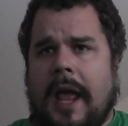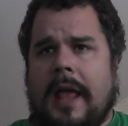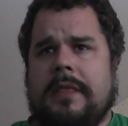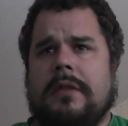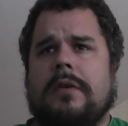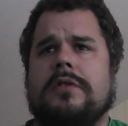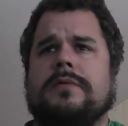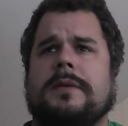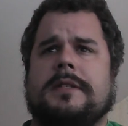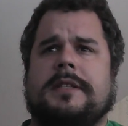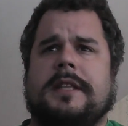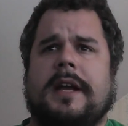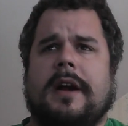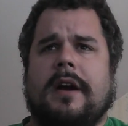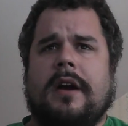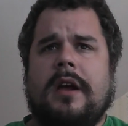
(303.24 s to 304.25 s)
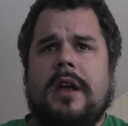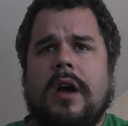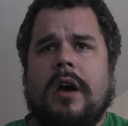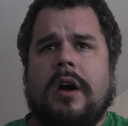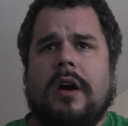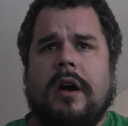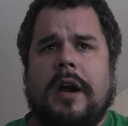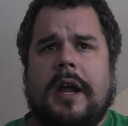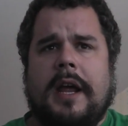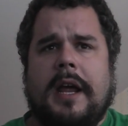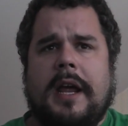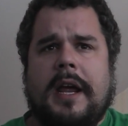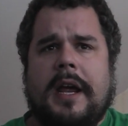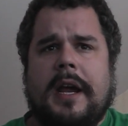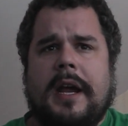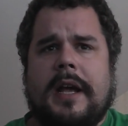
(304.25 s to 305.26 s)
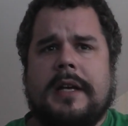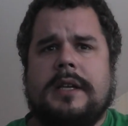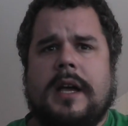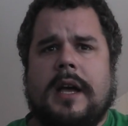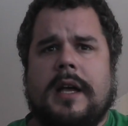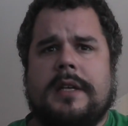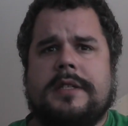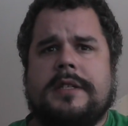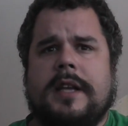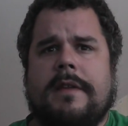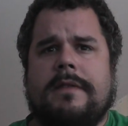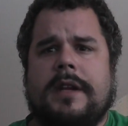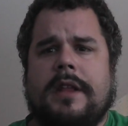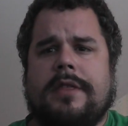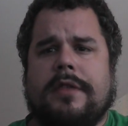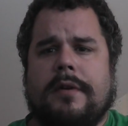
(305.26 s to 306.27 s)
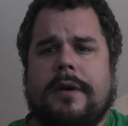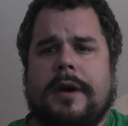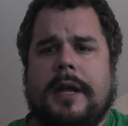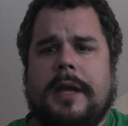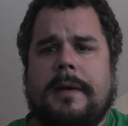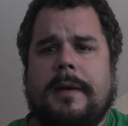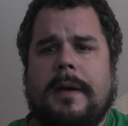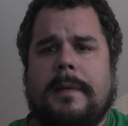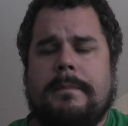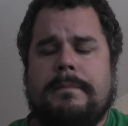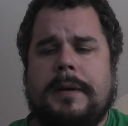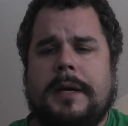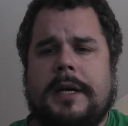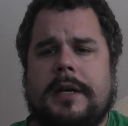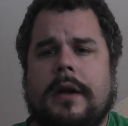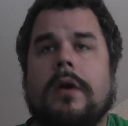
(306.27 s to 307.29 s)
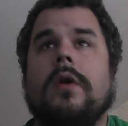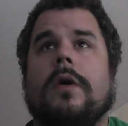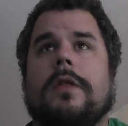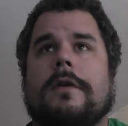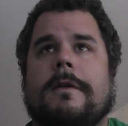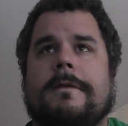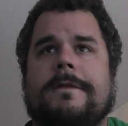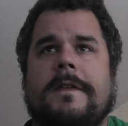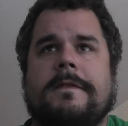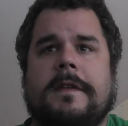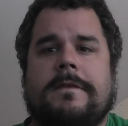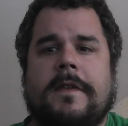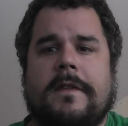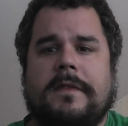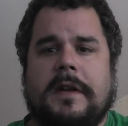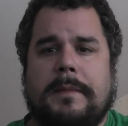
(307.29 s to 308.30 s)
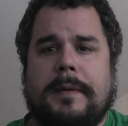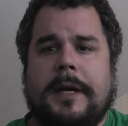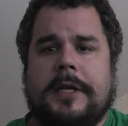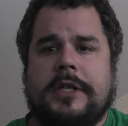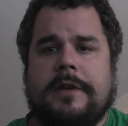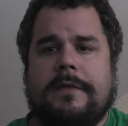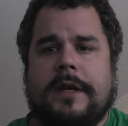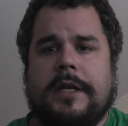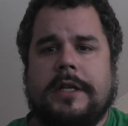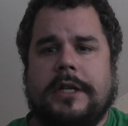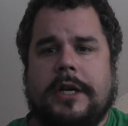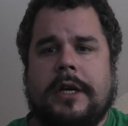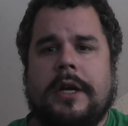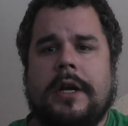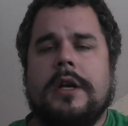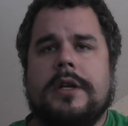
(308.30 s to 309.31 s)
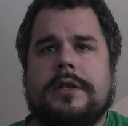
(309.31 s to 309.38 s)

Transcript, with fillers: And those ones there are a uh, 70 30 P. Oh no, they're 50 50 PGVG.